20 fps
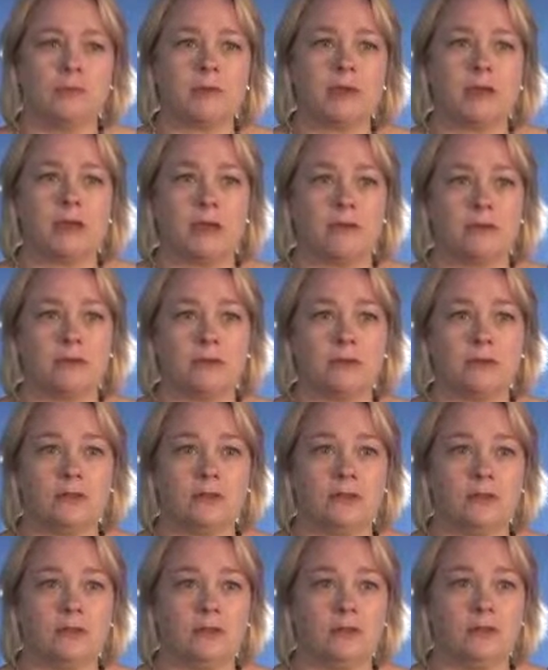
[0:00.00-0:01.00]
about
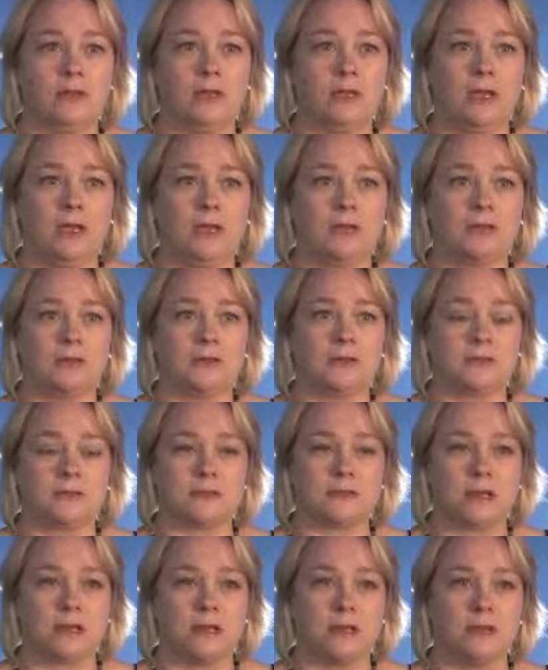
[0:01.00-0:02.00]
everything, and you can't
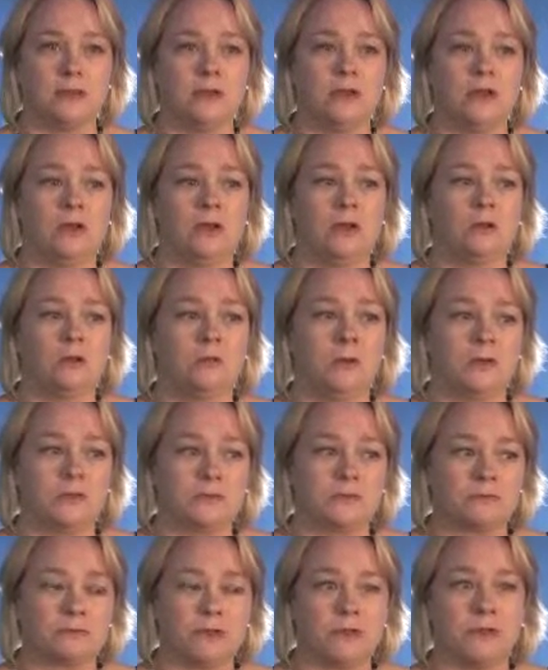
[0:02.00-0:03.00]
decide
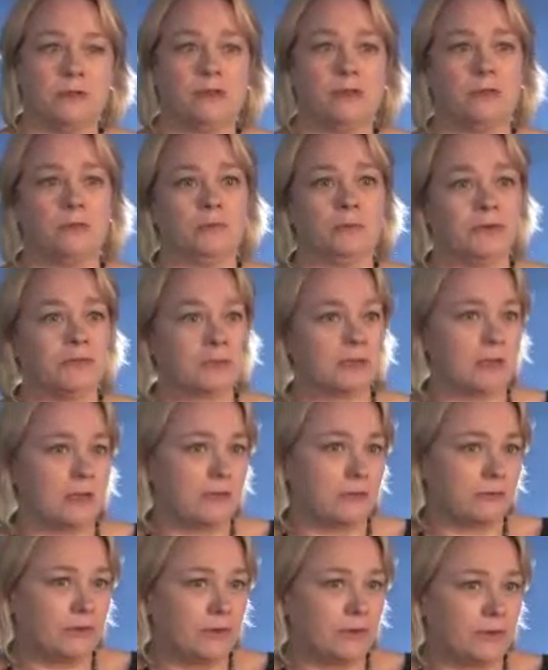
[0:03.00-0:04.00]
what's real and what's
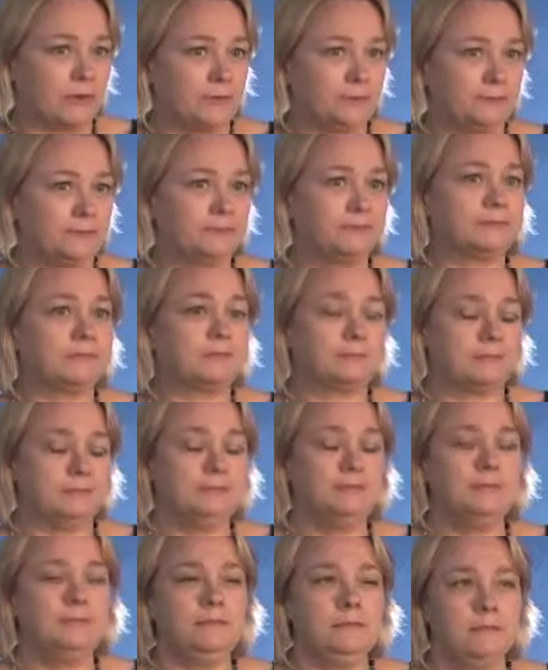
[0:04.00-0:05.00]
not real.
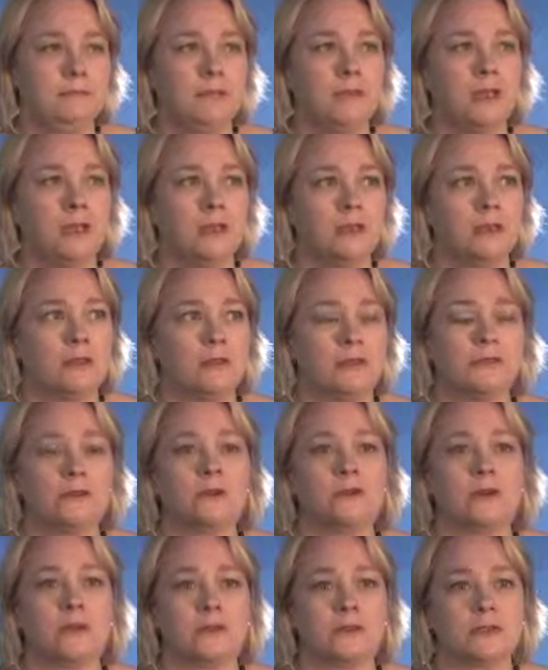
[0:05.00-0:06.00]
Those
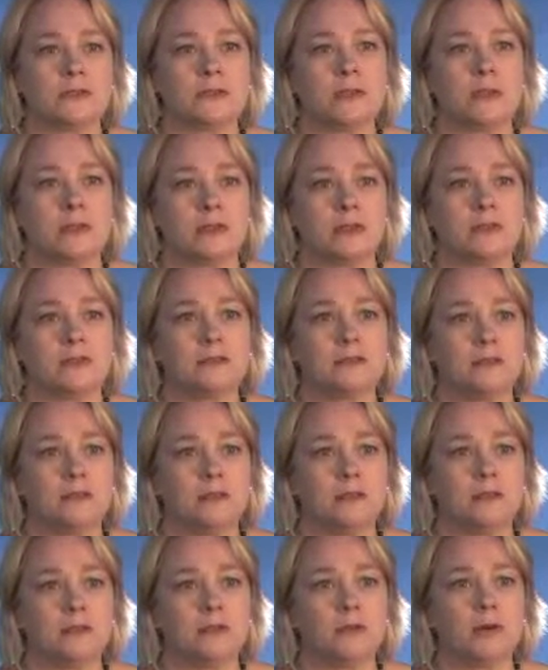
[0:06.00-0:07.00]
are all signs
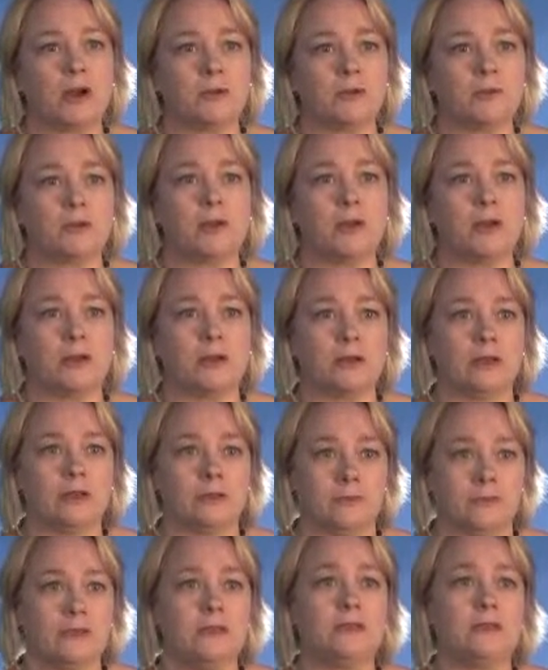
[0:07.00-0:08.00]
that you probably ought to
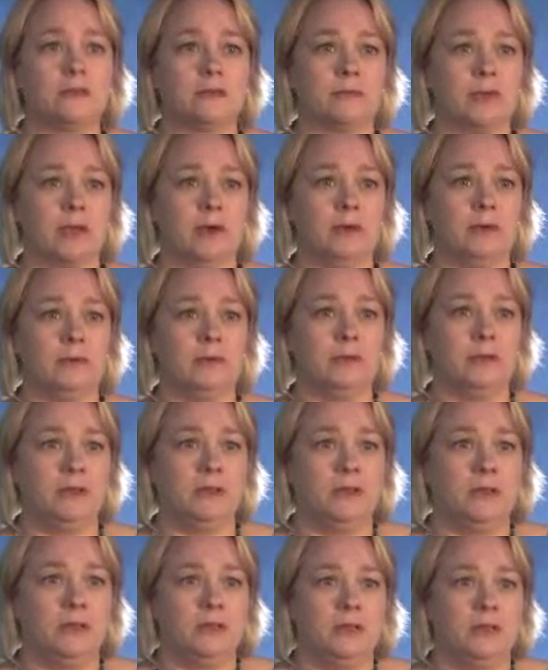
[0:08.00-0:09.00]
seek some help,
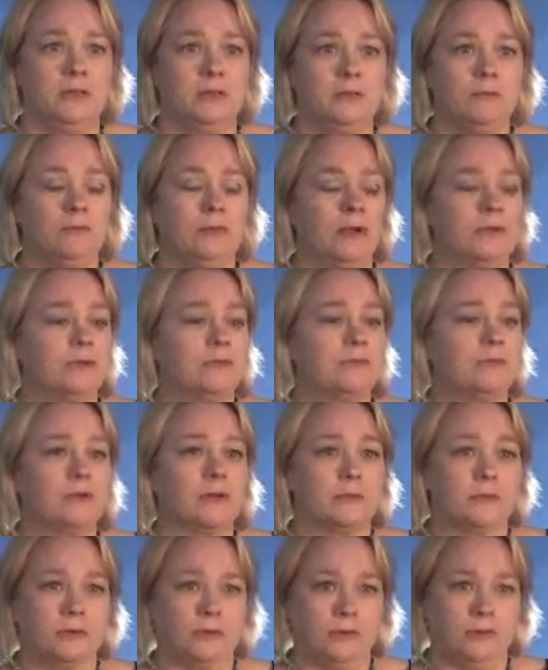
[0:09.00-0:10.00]
whether
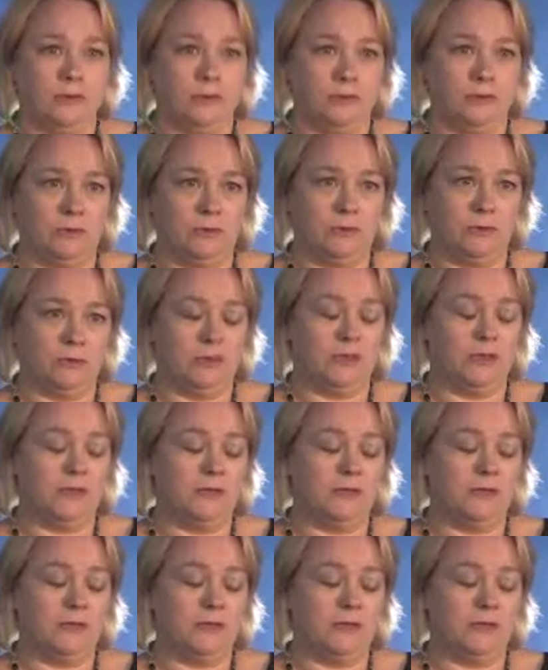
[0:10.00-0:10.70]
from your